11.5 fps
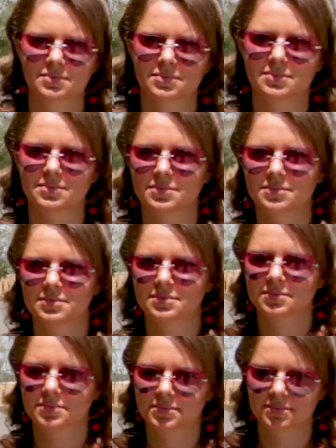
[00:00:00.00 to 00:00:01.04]

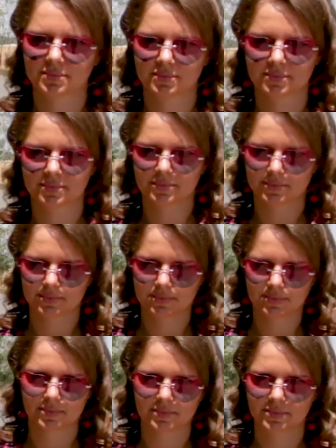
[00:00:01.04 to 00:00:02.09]

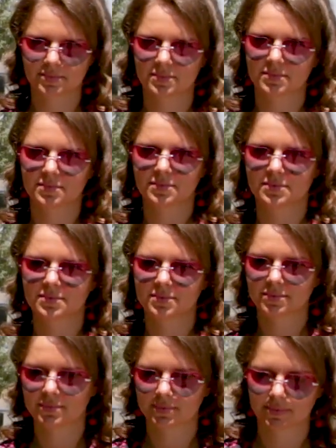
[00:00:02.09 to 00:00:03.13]

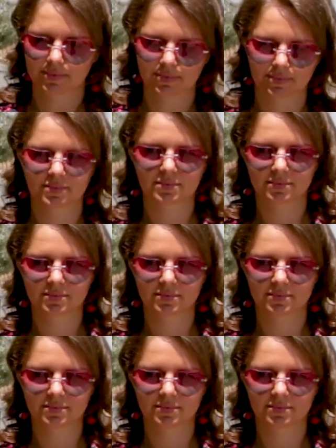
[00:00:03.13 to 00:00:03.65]
(not speaking)